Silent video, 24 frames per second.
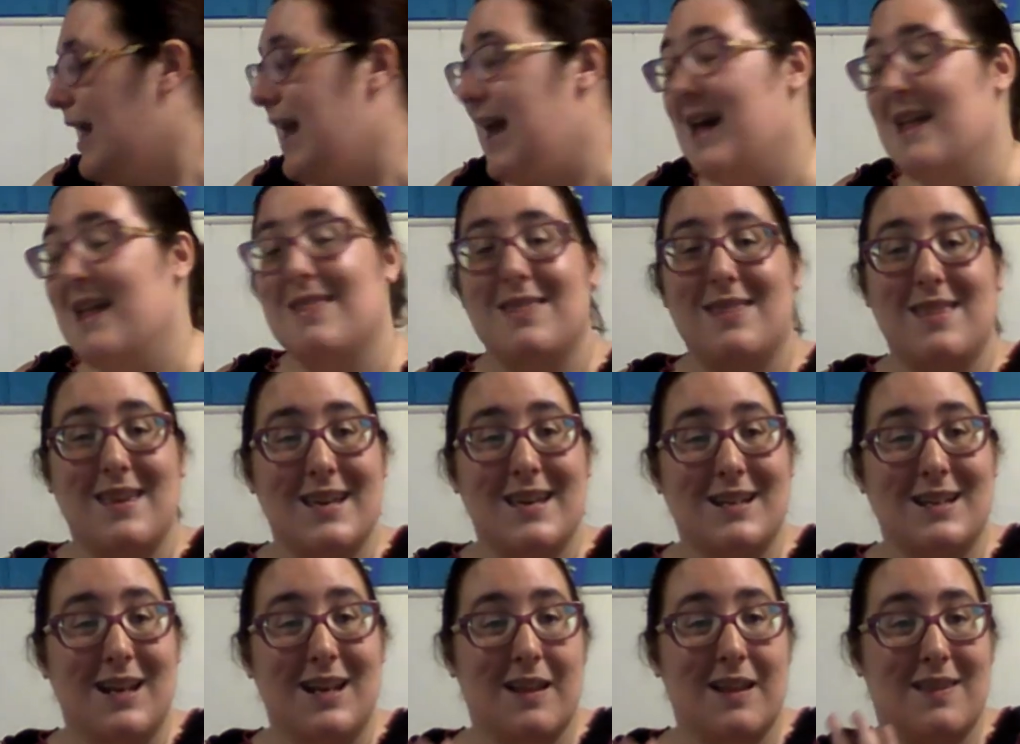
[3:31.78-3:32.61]
And
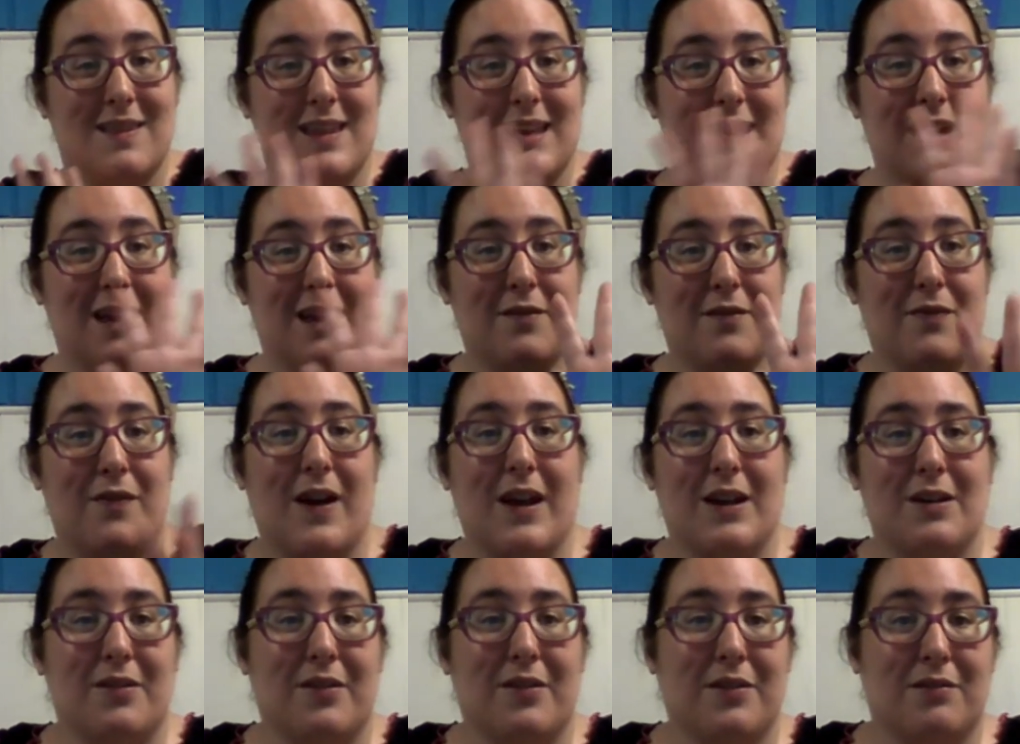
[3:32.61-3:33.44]
then the
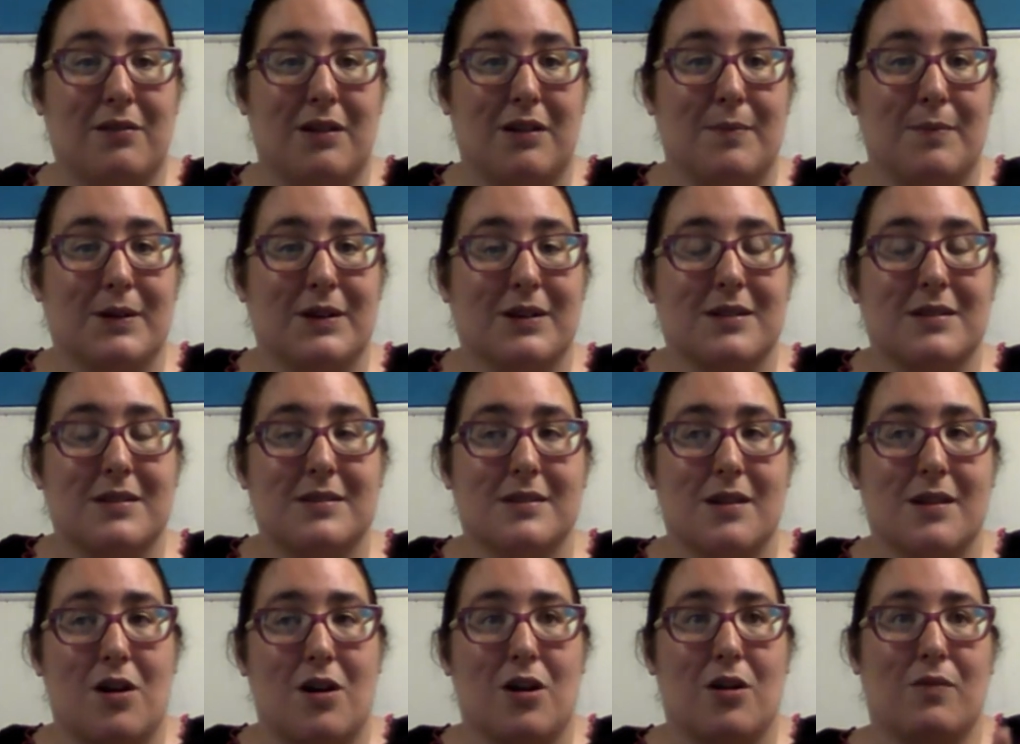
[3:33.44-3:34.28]
final three
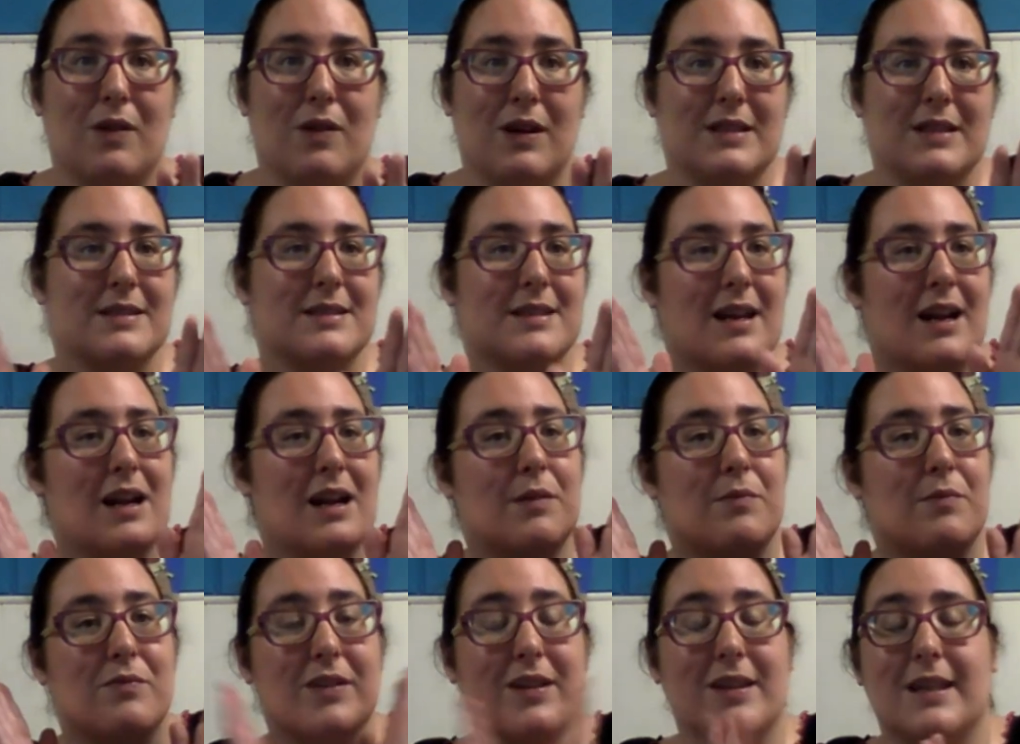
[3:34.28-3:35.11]
books are ones that
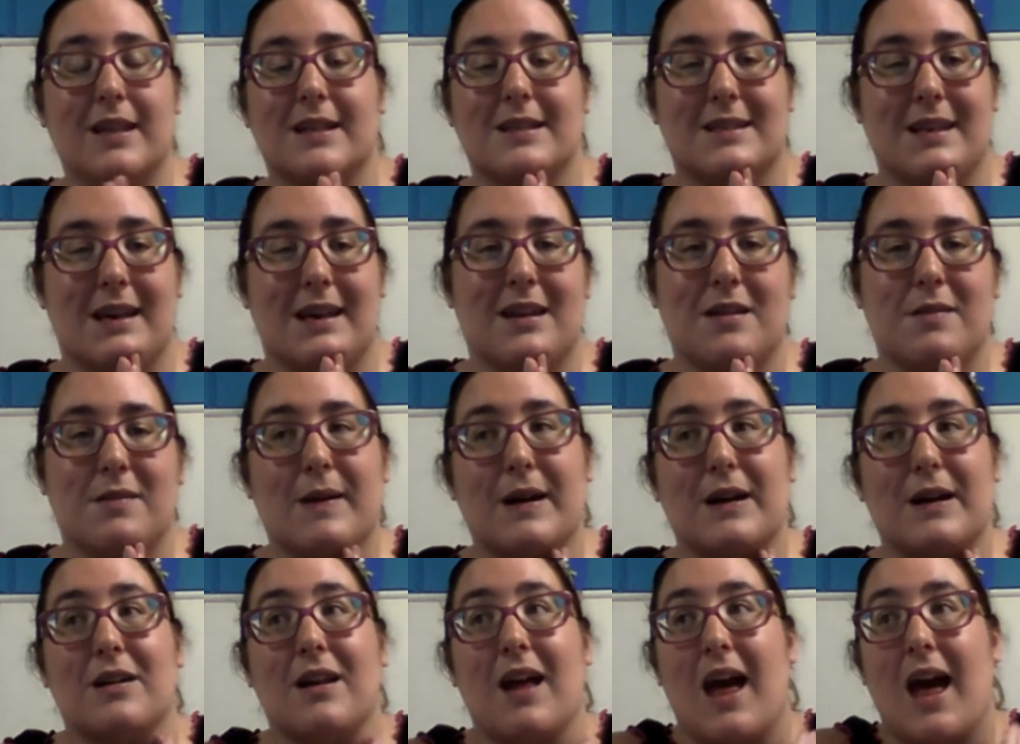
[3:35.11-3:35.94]
I'm really excited
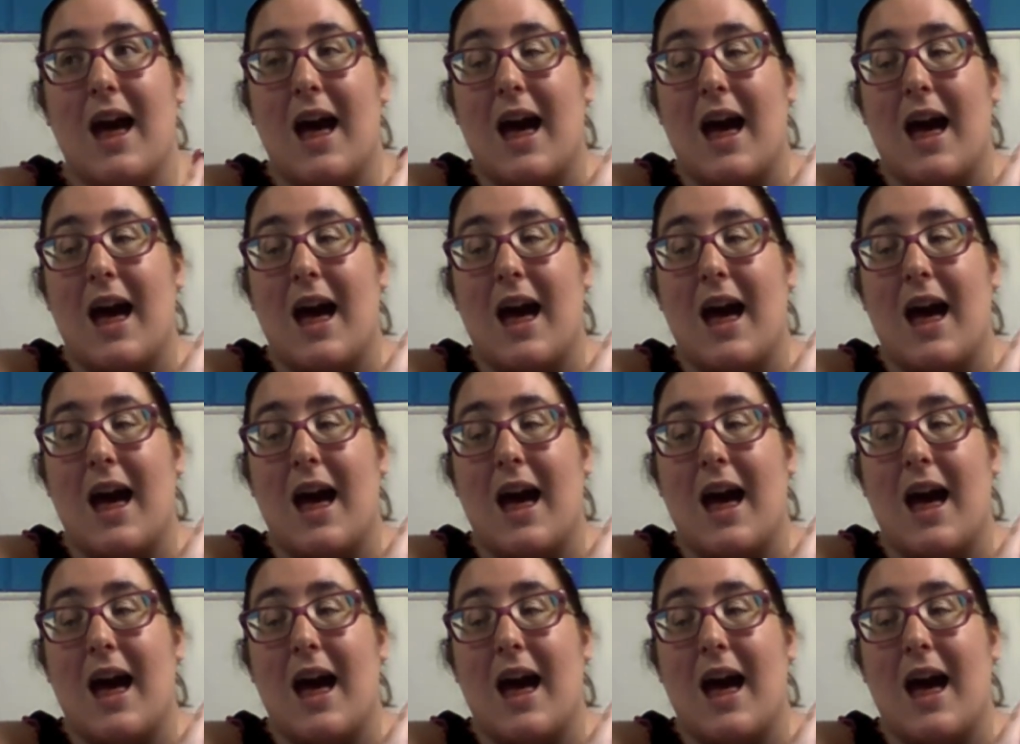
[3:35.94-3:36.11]
about.